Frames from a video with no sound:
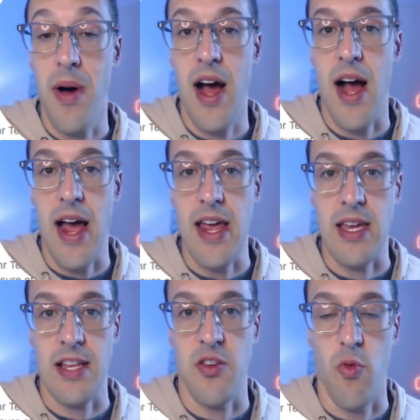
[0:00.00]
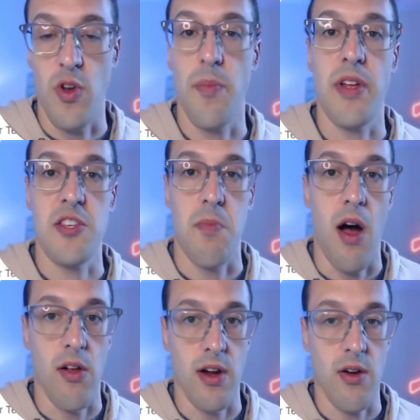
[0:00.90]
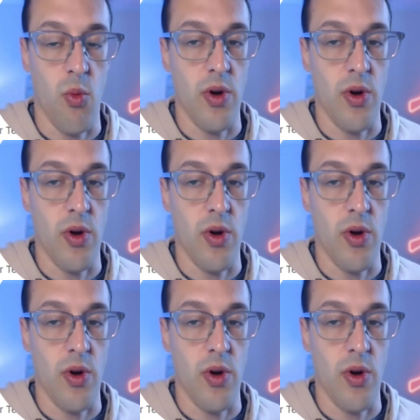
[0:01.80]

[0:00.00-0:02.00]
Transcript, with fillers: pie gets a little bit smaller